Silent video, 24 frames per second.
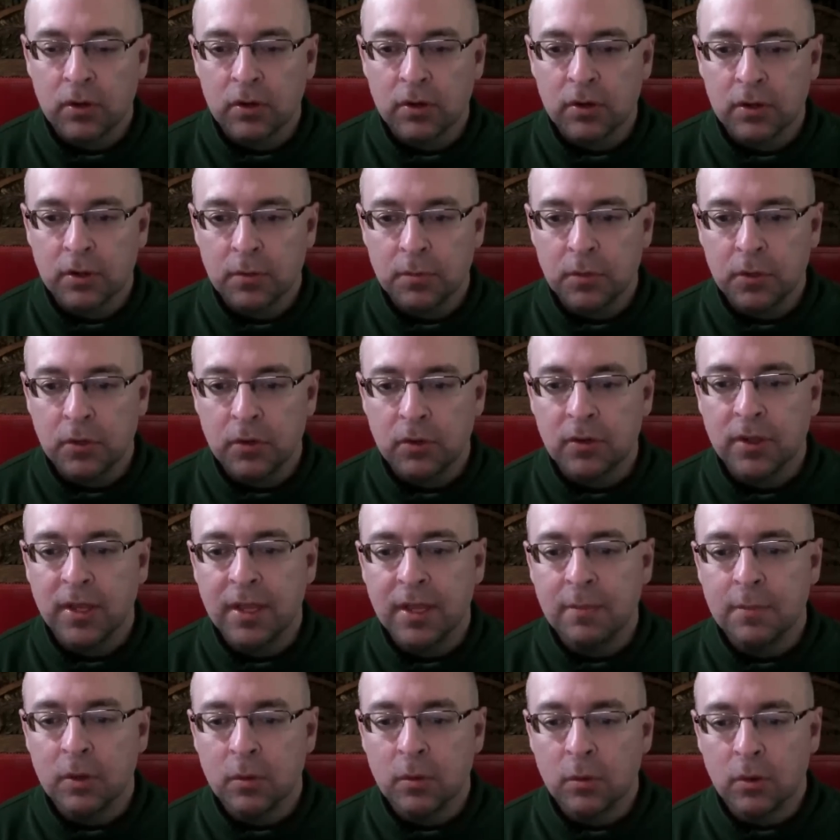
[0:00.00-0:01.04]
Computer
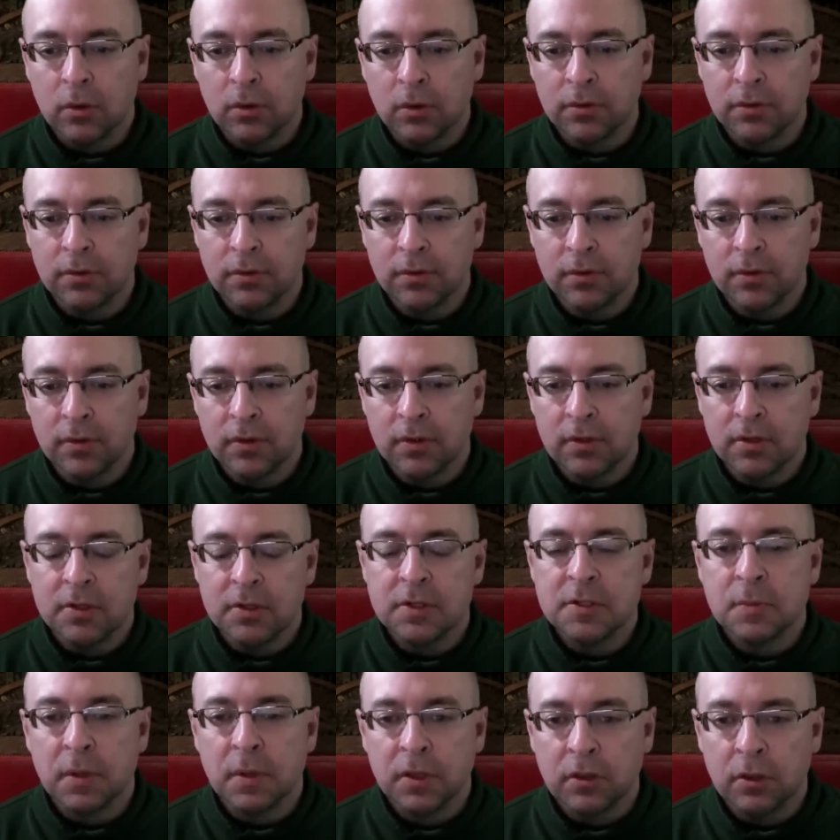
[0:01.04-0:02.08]
Gaming World,
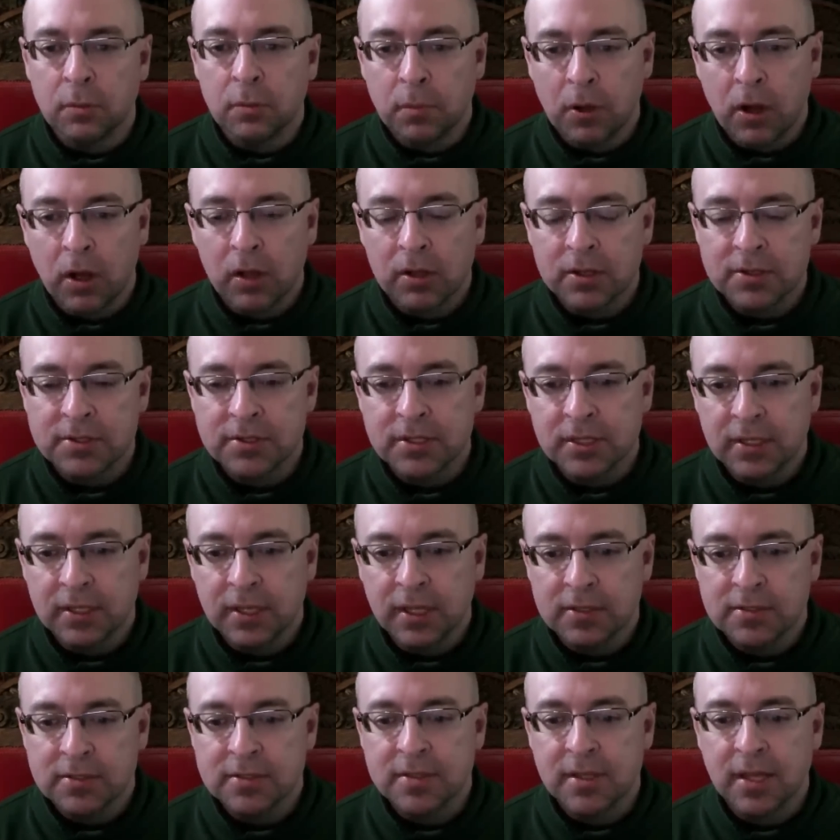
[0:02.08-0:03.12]
despite their policy
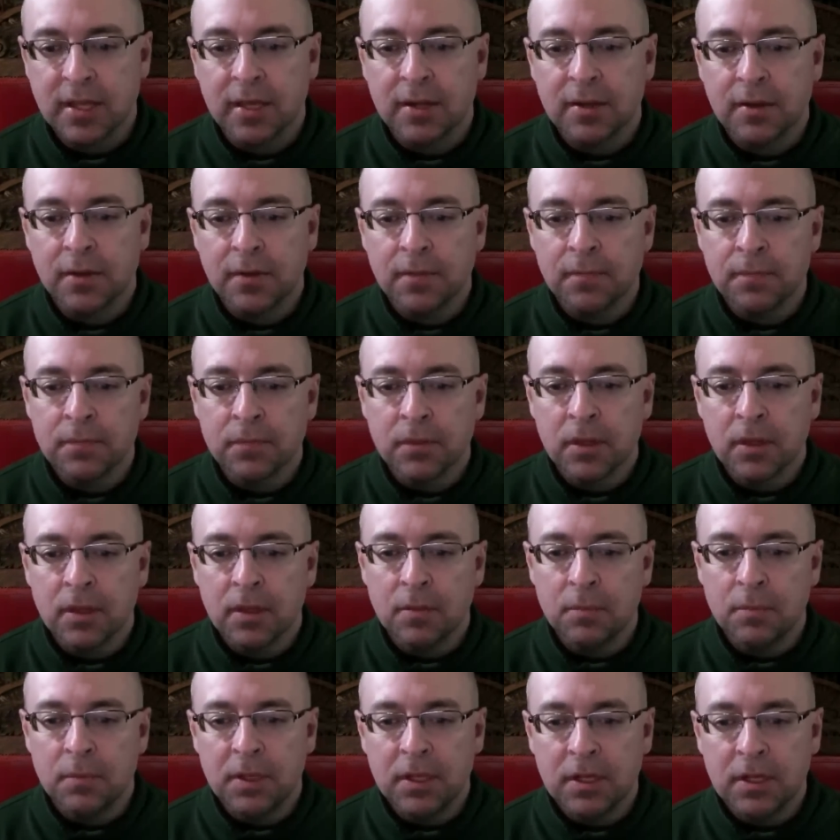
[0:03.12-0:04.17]
against that,
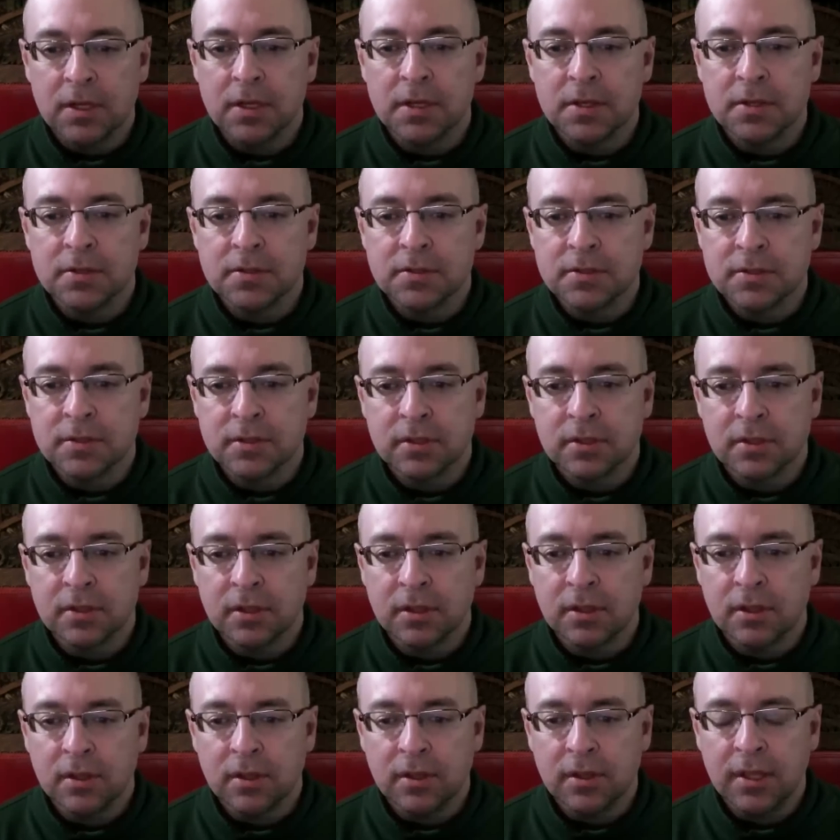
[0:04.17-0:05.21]
because
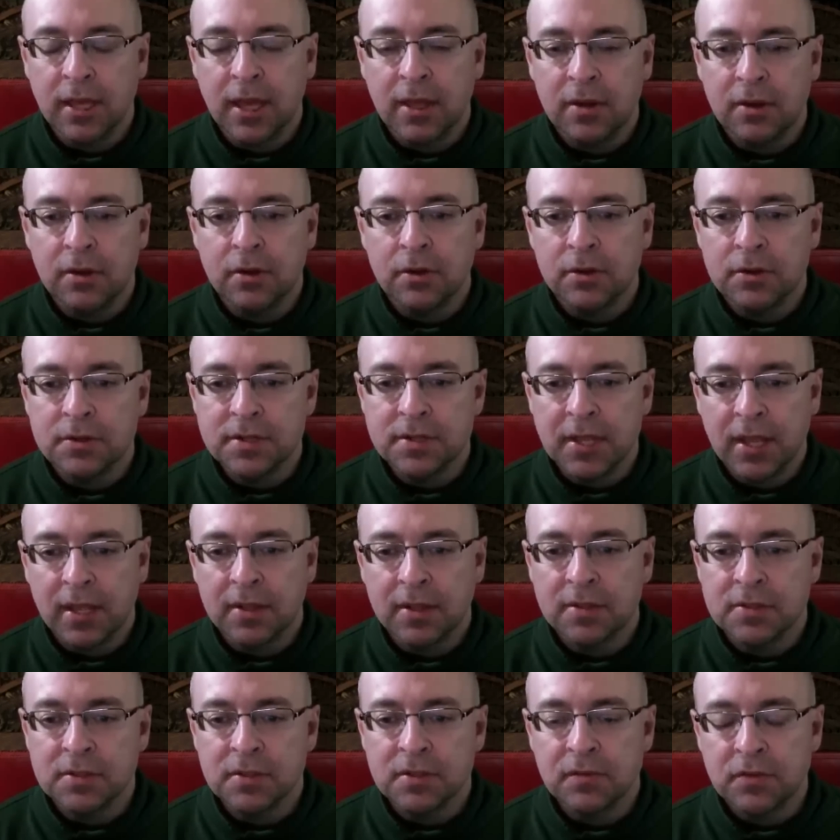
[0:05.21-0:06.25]
the editors had
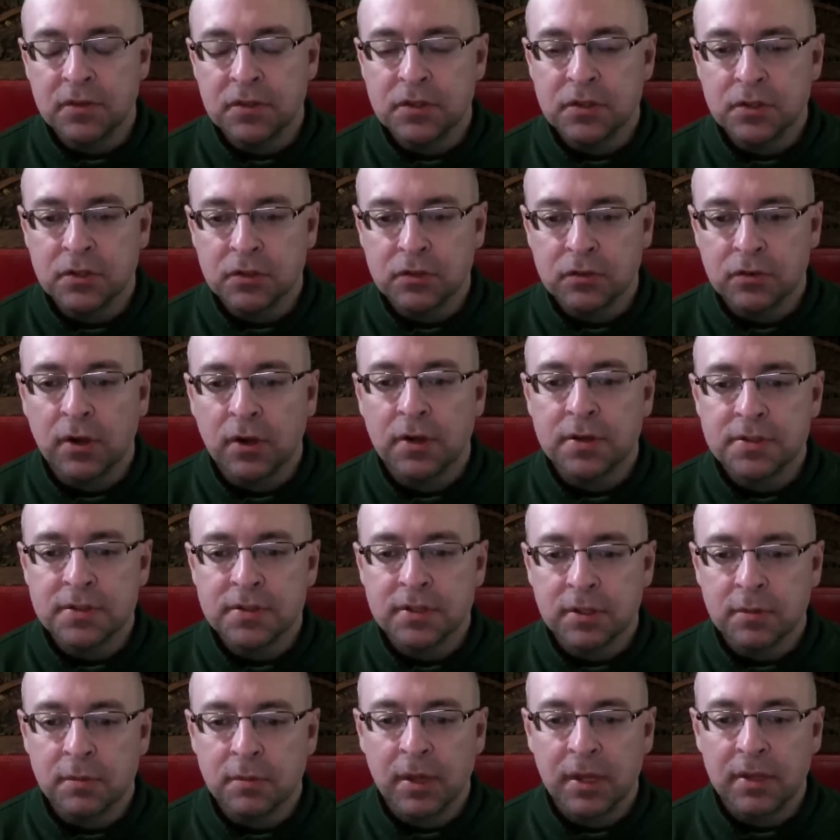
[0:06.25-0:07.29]
sufficient trust
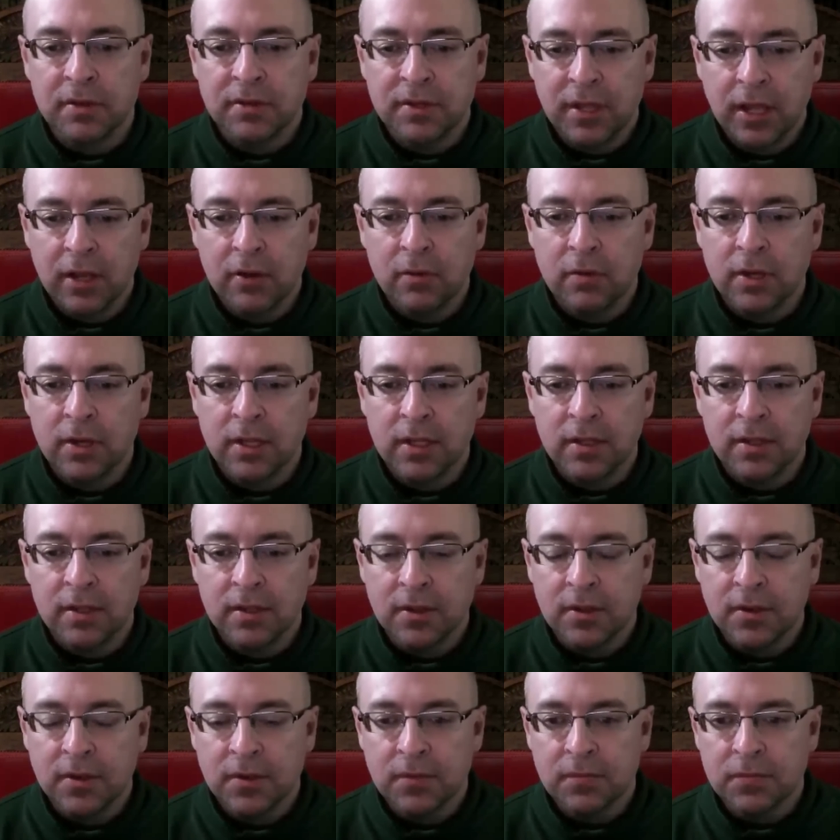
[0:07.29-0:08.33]
in my integrity
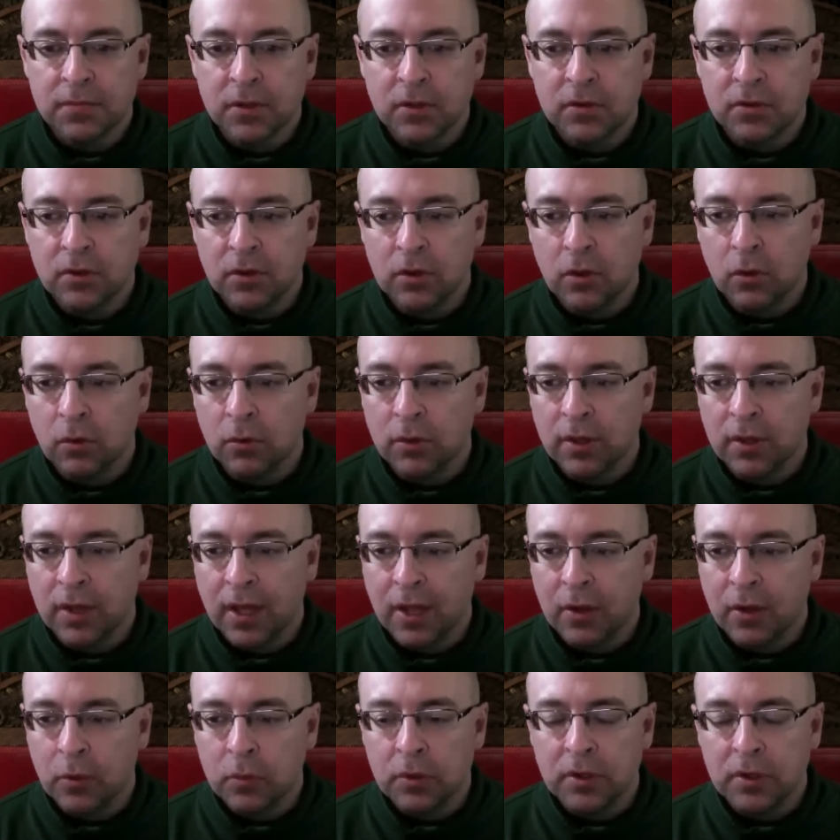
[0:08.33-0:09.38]
to know that I
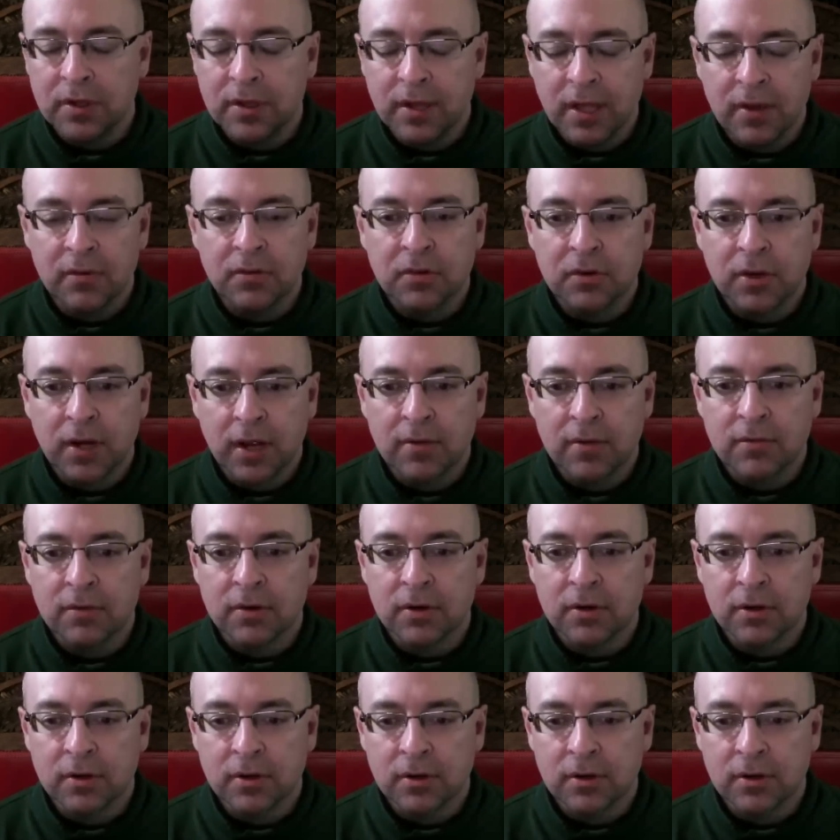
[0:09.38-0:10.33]
would never, ever